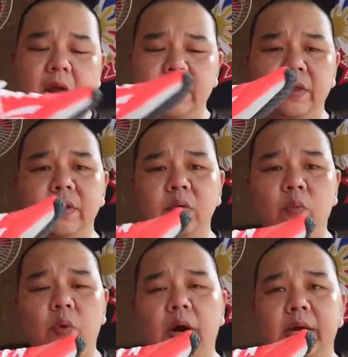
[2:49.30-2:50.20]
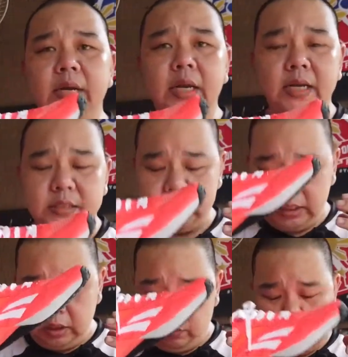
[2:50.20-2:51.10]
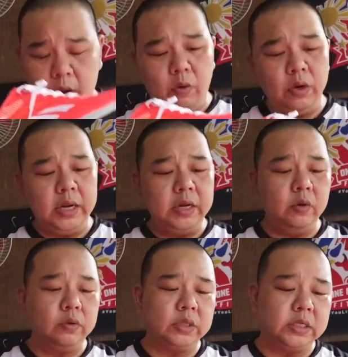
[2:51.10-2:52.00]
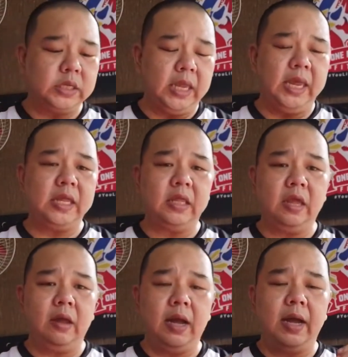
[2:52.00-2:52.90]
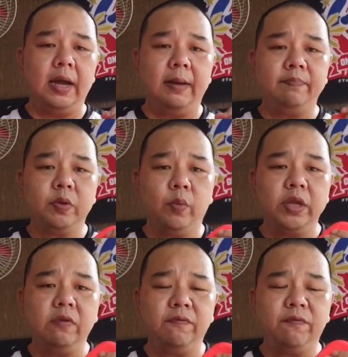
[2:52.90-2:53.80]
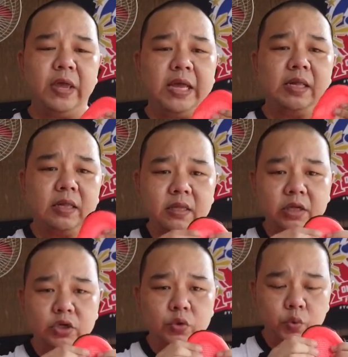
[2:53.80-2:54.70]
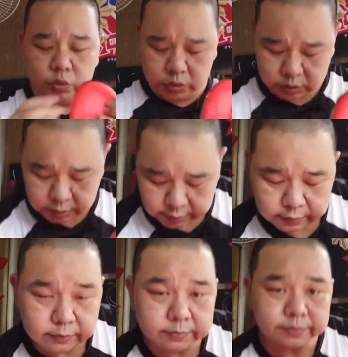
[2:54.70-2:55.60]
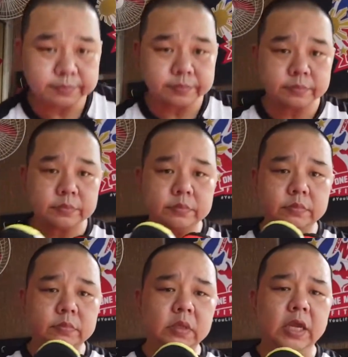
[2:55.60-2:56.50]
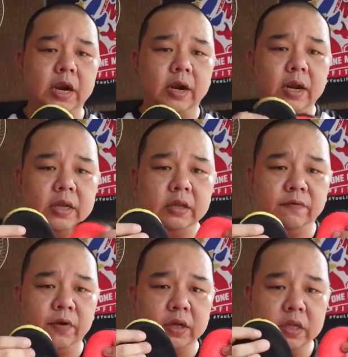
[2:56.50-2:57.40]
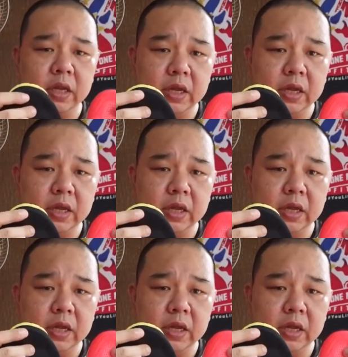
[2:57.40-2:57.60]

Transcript: Another one is you will only notice it when you feel the shoes. Here, the front.